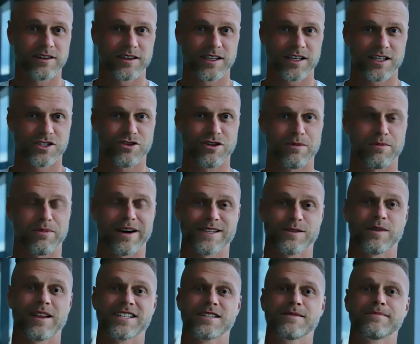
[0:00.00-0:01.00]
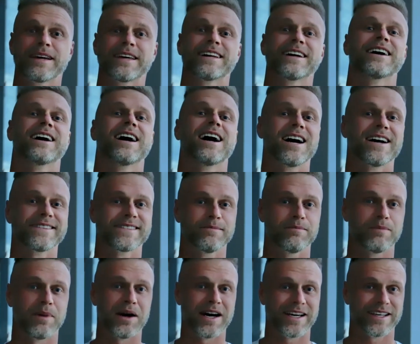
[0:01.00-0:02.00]
of luxury brands will actually make it hard to
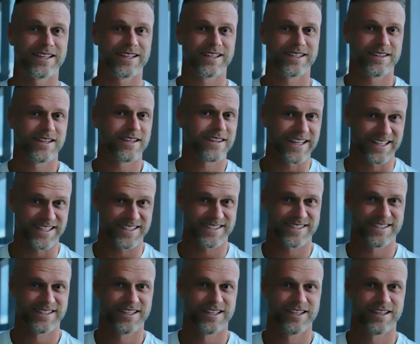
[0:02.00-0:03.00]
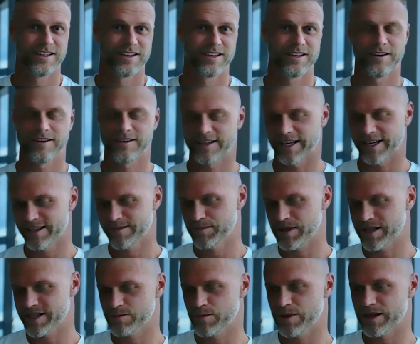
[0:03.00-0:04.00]
buy the things, okay?
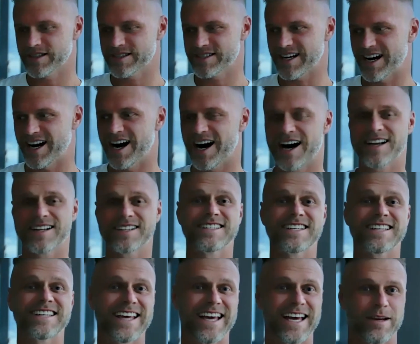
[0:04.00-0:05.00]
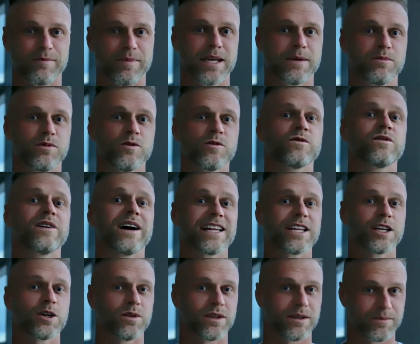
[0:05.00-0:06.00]
Because when it's harder to get, people
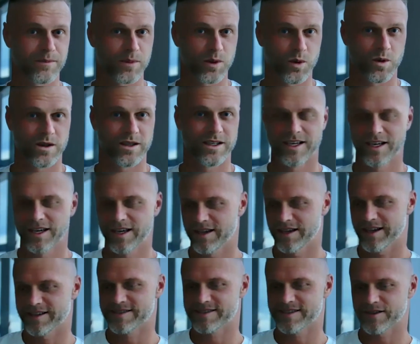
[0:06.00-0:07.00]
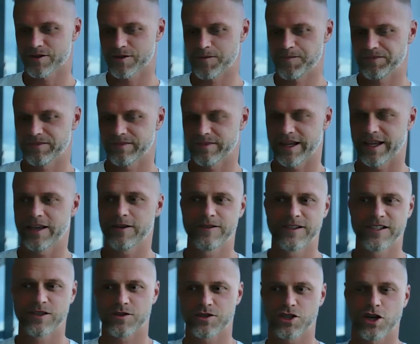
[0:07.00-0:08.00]
value it more. And so if
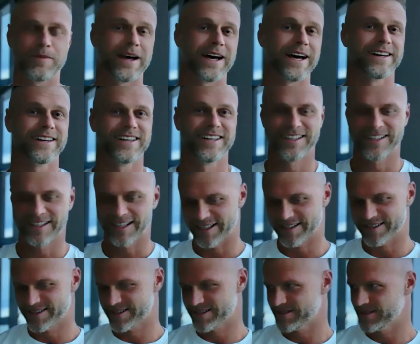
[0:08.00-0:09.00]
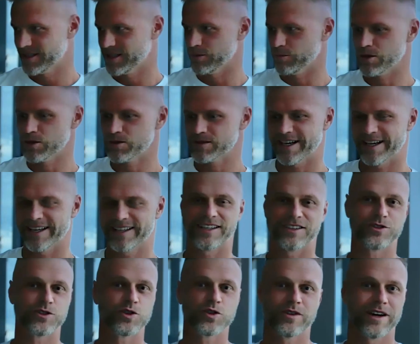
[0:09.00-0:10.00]
in your job ad, it's, we'll take a
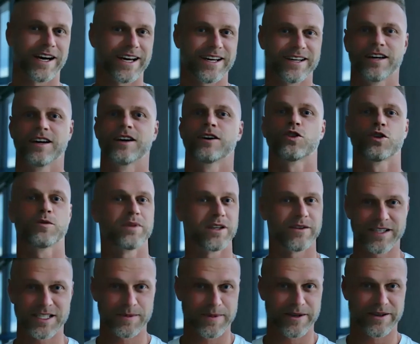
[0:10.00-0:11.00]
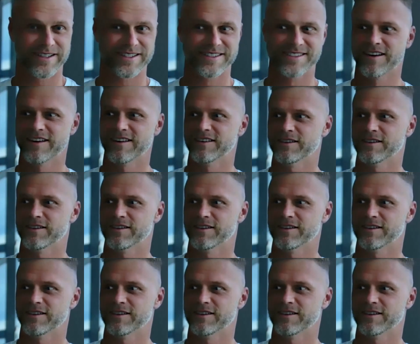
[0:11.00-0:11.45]
new grad or a bit of experience